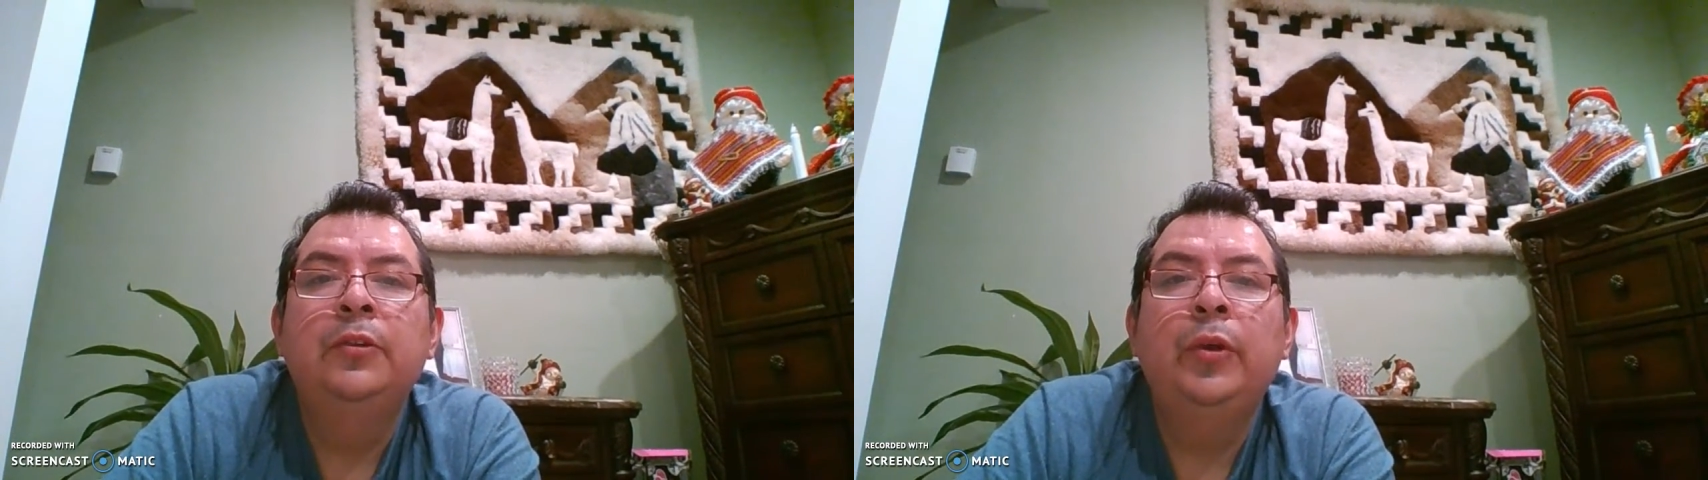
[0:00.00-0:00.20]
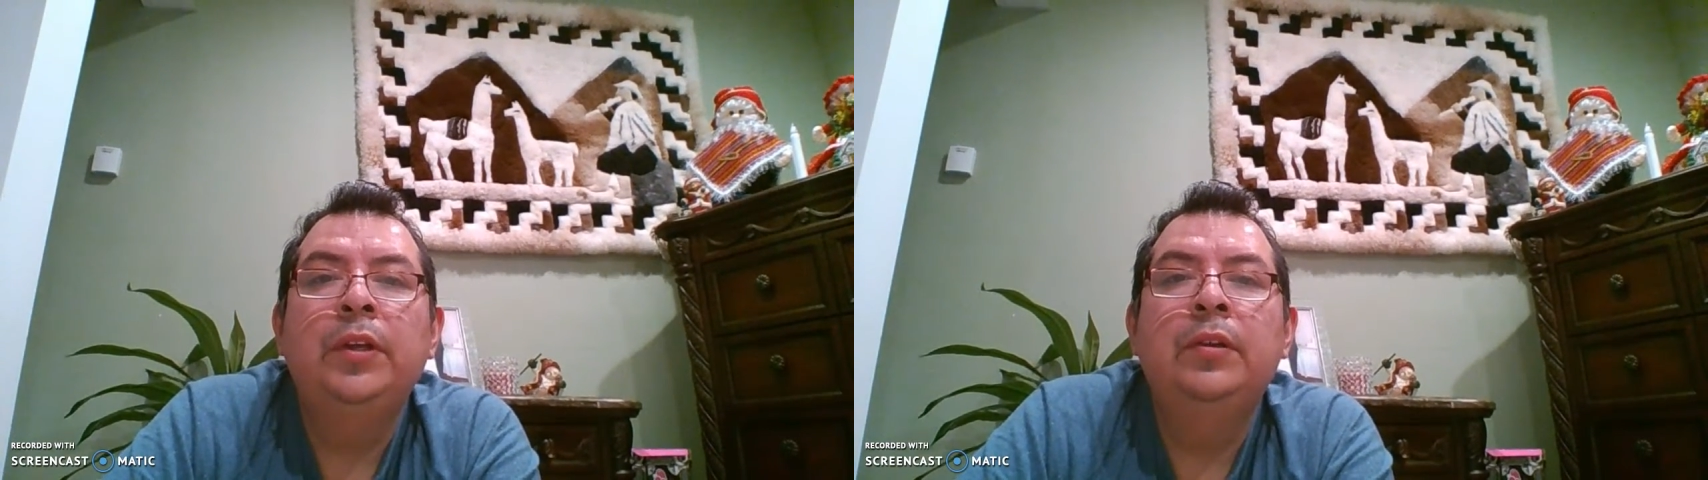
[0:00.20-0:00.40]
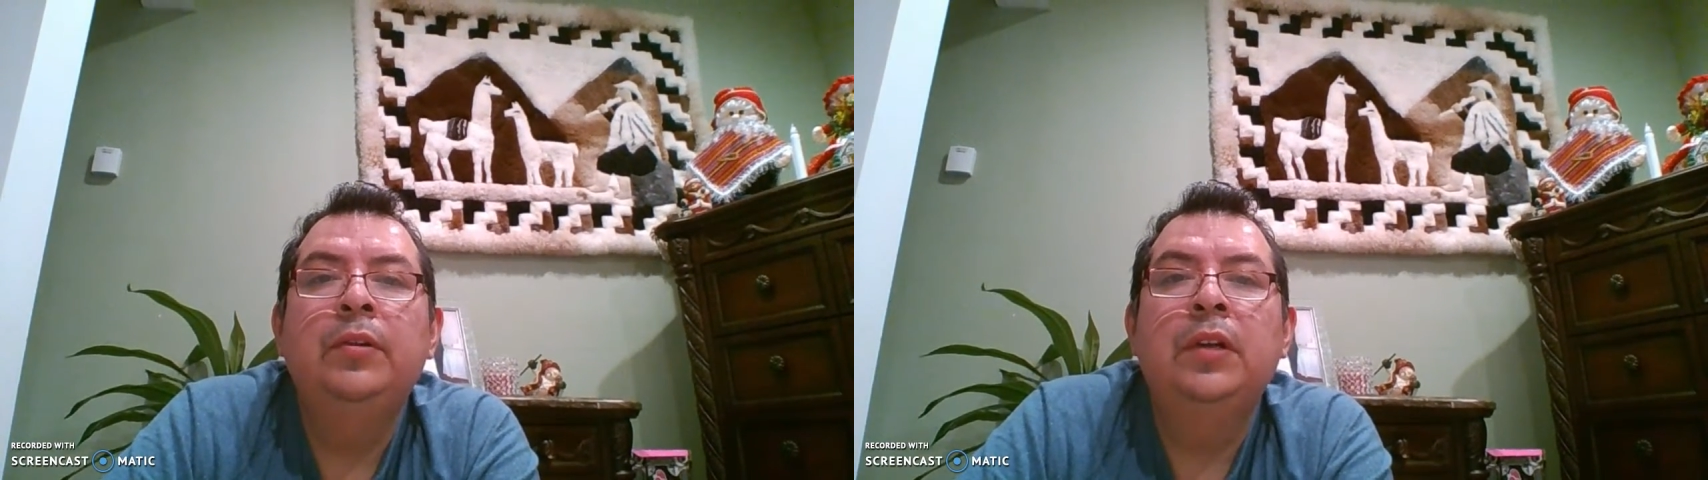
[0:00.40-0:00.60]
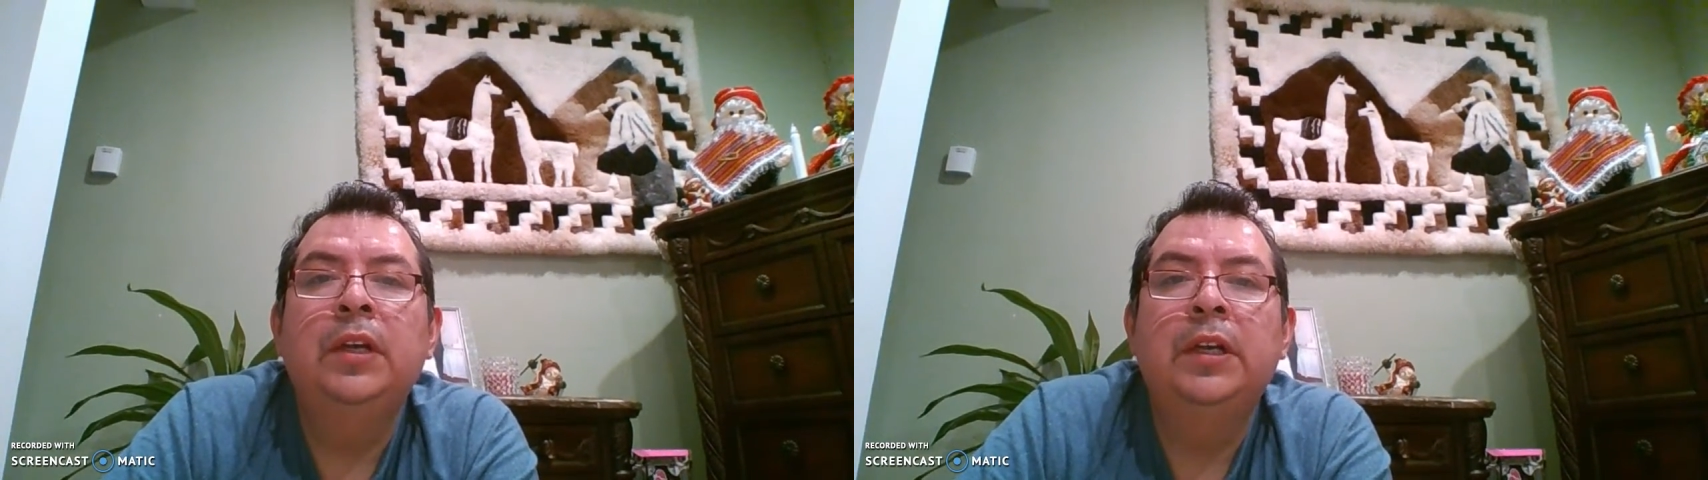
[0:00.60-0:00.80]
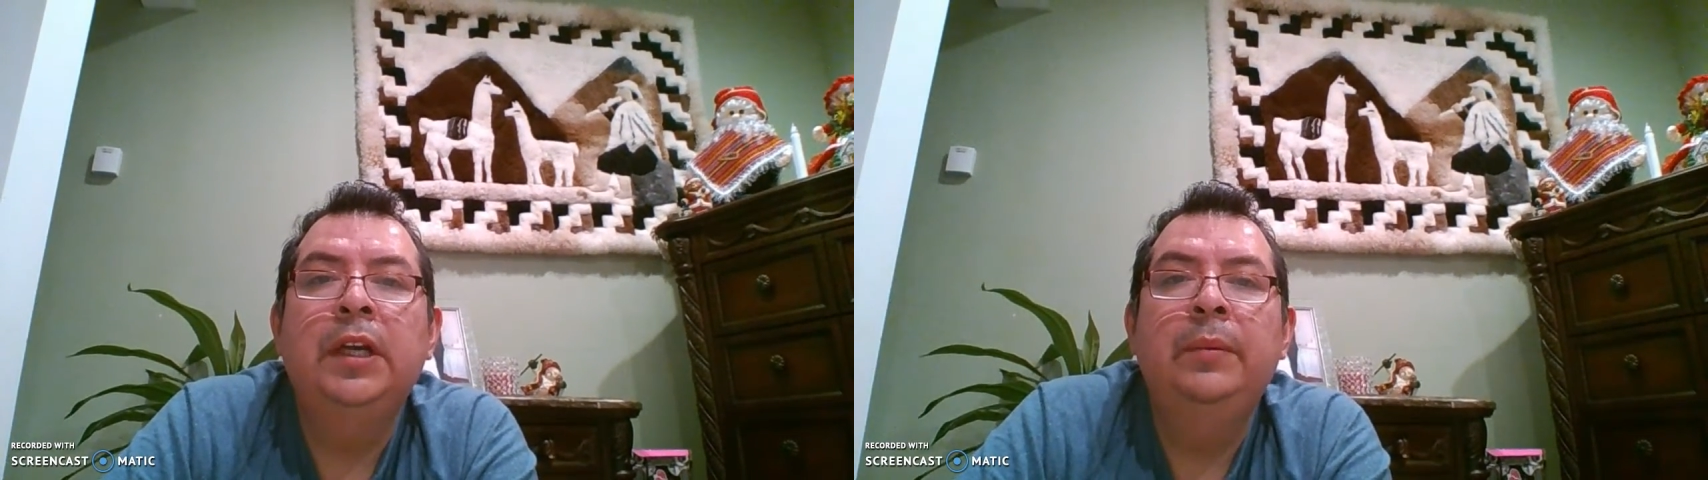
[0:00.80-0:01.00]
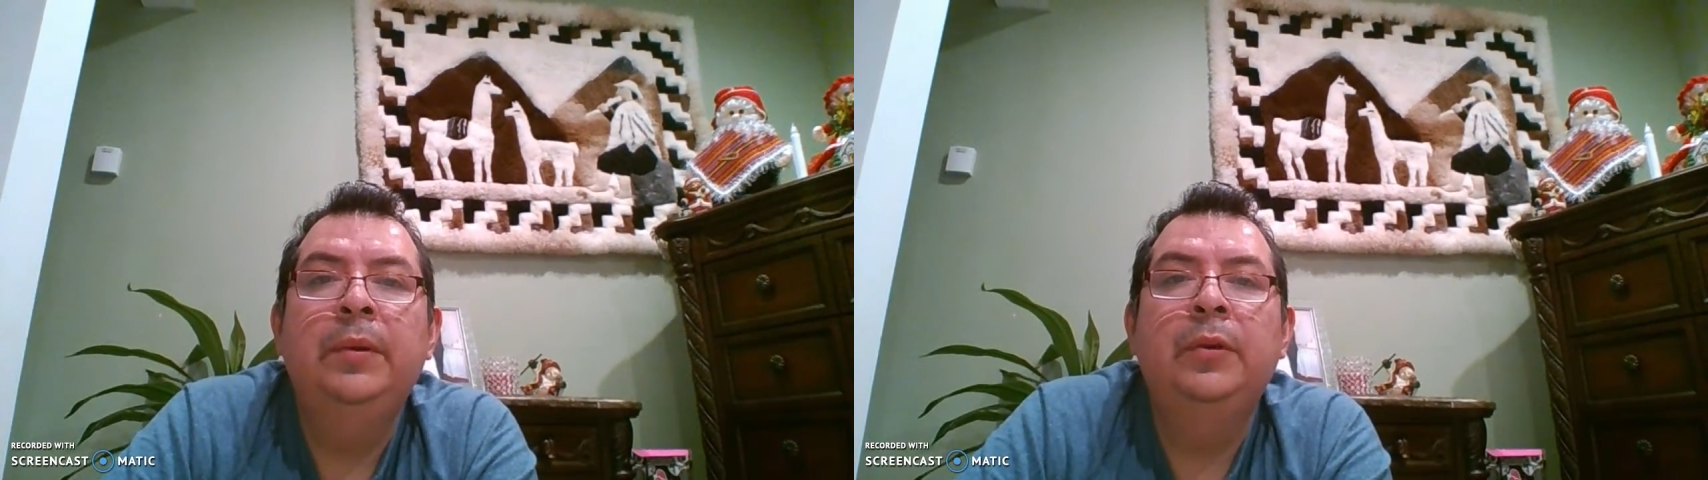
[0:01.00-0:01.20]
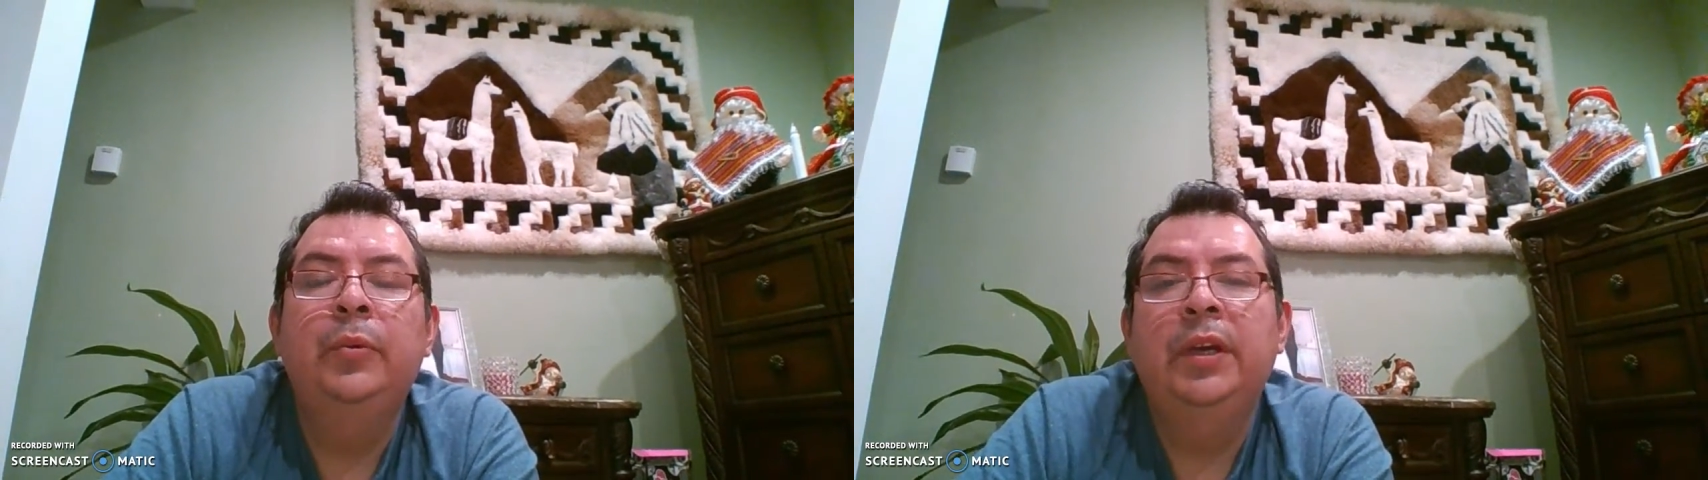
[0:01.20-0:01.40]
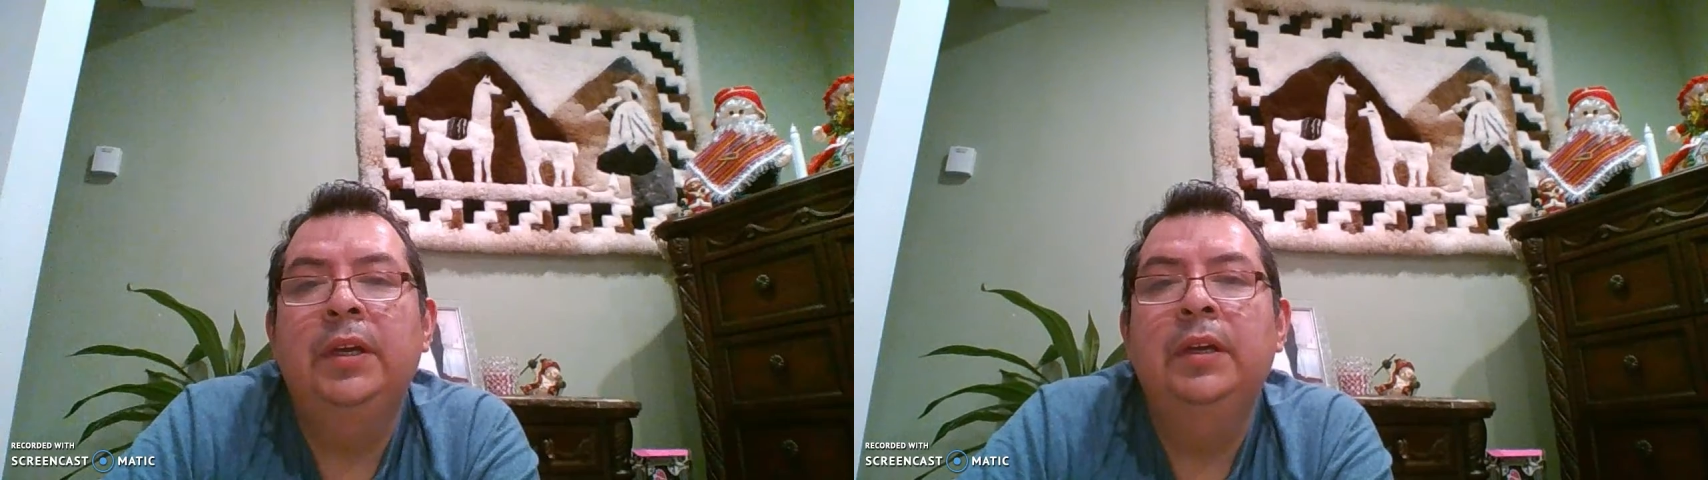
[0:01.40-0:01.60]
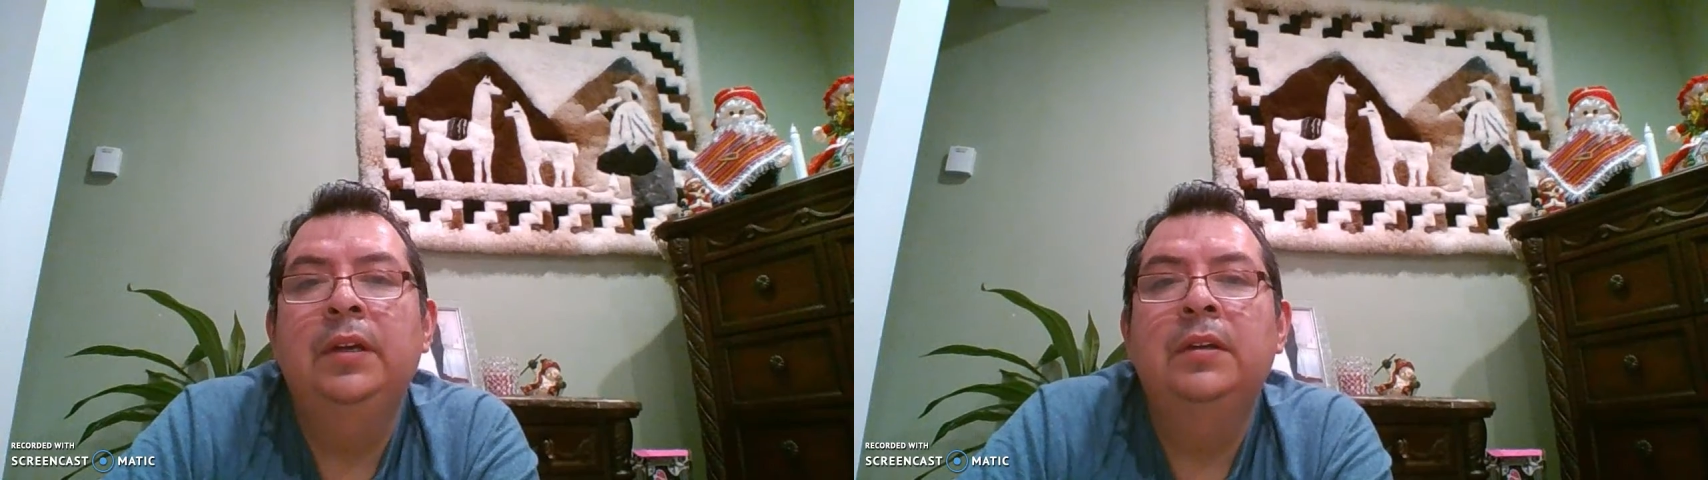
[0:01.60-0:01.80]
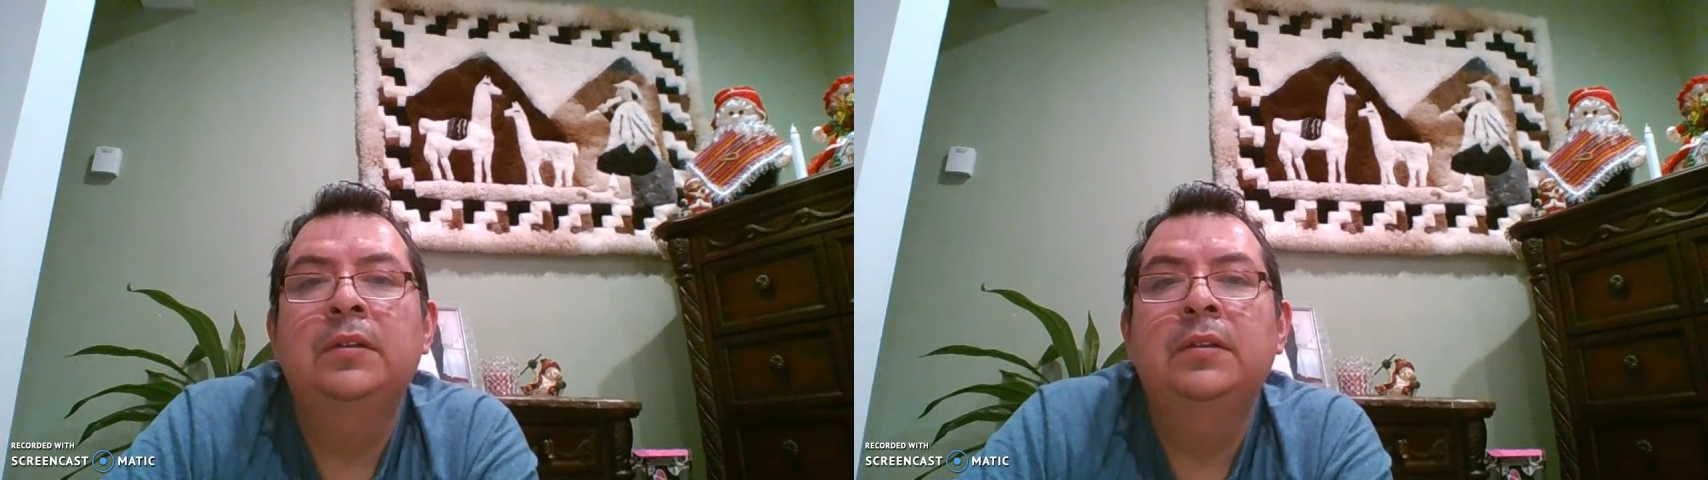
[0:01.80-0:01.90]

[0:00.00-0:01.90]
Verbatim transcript: $20 every week